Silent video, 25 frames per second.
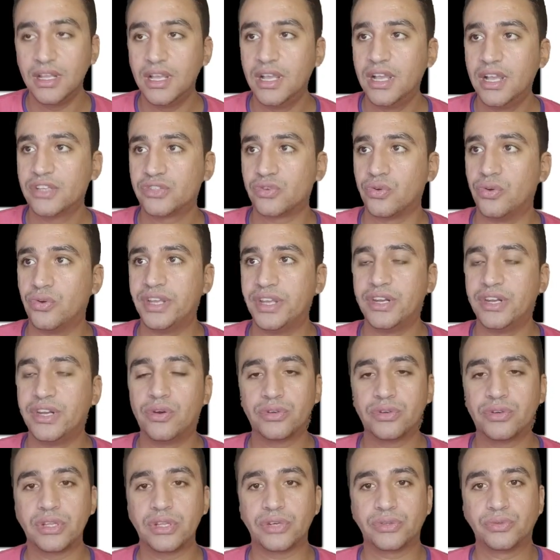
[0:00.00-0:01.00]
So in
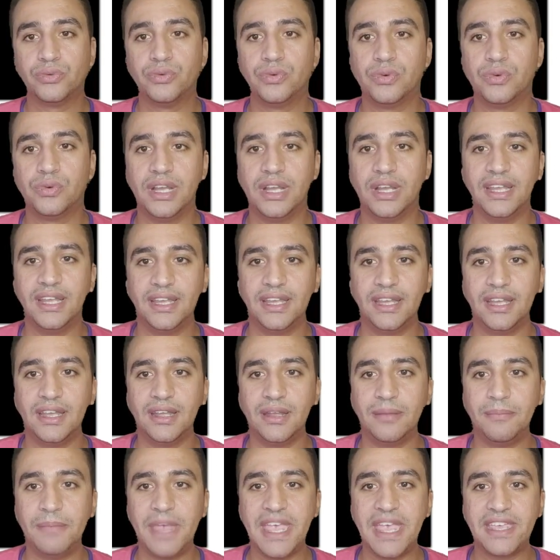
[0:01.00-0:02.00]
order to
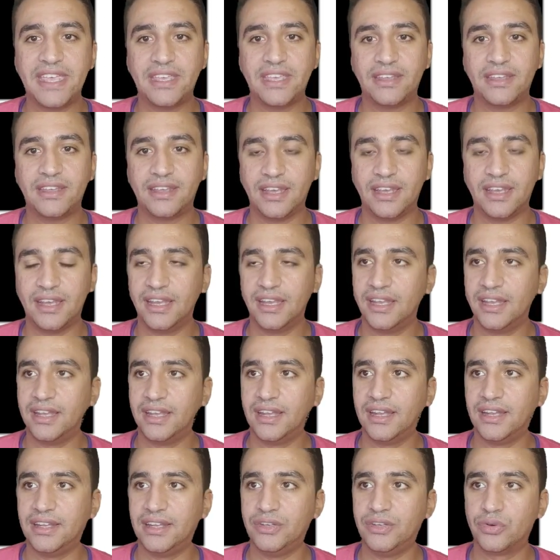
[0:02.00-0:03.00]
make
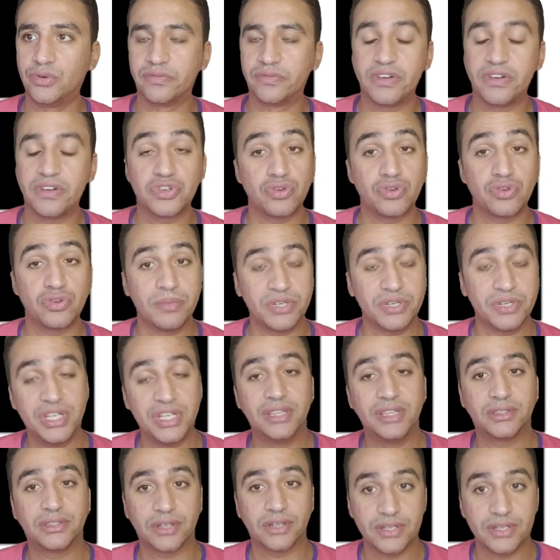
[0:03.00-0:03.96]
your virtual machine